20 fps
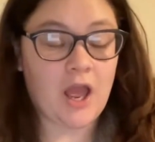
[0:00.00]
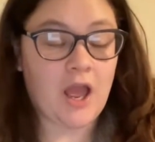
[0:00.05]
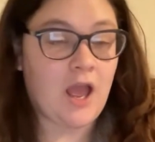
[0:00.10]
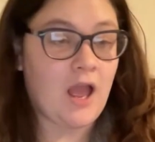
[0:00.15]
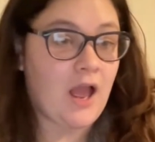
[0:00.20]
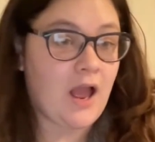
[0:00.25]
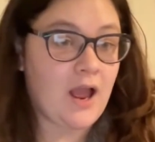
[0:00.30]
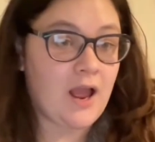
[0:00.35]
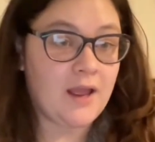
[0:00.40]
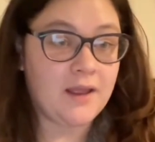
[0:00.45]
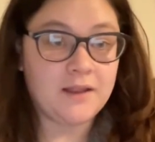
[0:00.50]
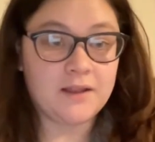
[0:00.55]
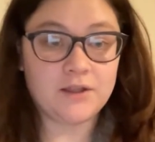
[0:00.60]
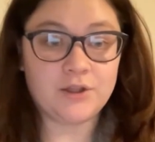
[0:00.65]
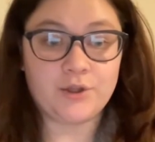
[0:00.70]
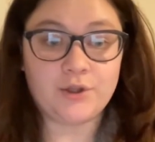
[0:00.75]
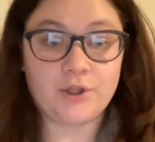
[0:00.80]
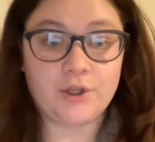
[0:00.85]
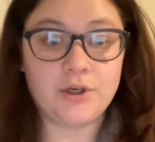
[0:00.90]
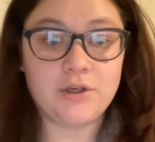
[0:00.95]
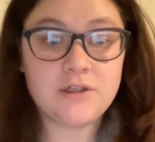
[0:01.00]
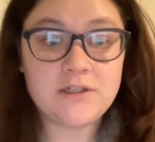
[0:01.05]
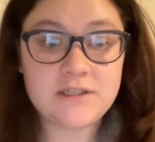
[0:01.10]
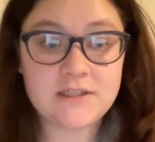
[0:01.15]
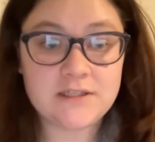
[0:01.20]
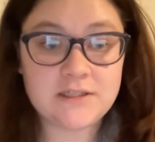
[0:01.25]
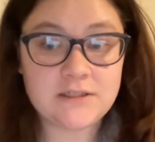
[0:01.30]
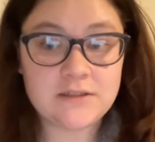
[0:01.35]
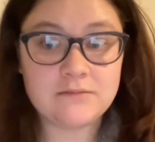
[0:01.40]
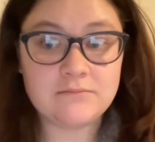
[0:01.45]
Uh, it
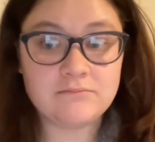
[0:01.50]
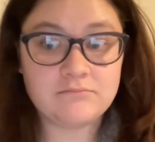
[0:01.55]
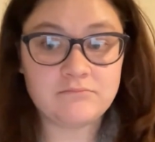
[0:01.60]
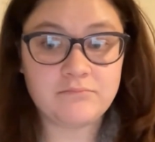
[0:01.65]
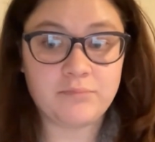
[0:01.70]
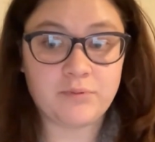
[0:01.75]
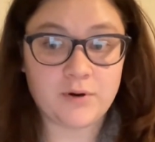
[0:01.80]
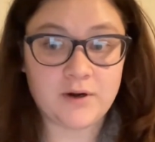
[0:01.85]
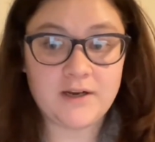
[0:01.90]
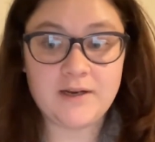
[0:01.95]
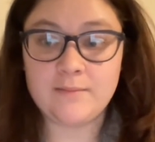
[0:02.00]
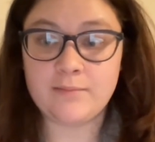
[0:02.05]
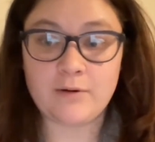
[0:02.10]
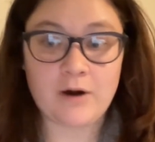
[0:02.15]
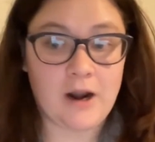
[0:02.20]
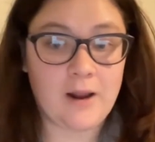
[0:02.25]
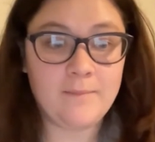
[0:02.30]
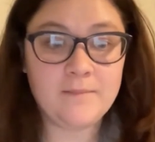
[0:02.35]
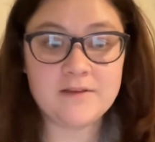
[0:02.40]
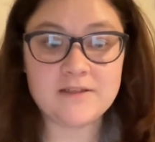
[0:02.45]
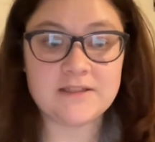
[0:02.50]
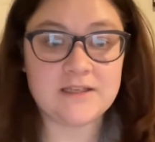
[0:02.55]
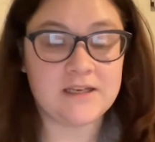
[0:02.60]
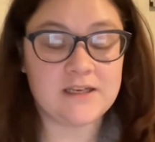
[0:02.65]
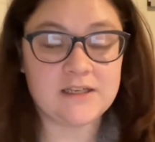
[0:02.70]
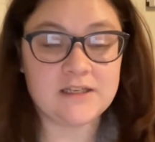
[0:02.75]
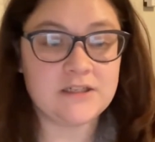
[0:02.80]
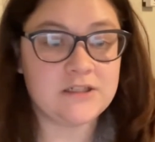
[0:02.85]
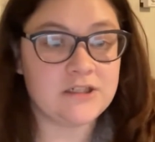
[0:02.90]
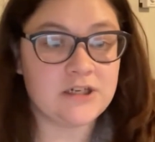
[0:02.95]
looks pretty
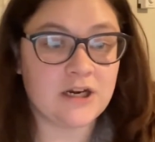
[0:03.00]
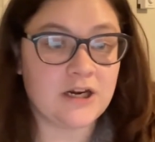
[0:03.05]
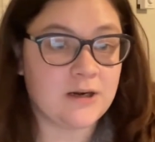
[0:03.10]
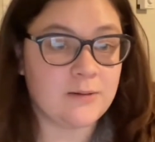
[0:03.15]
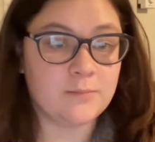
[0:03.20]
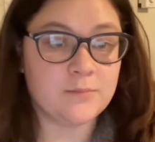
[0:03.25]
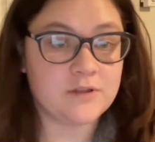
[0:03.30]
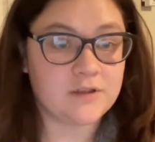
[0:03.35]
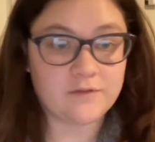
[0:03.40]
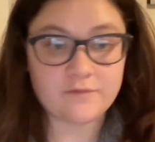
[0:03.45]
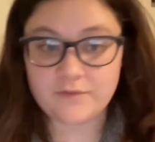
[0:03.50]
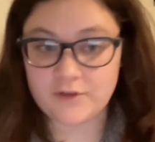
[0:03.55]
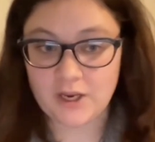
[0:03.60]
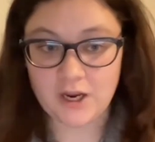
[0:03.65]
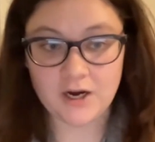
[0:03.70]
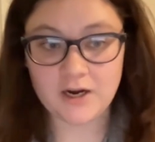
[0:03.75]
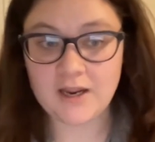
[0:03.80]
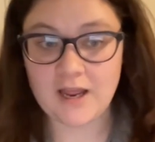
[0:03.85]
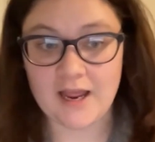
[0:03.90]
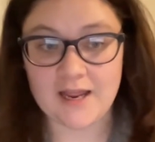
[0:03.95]
promising in terms of young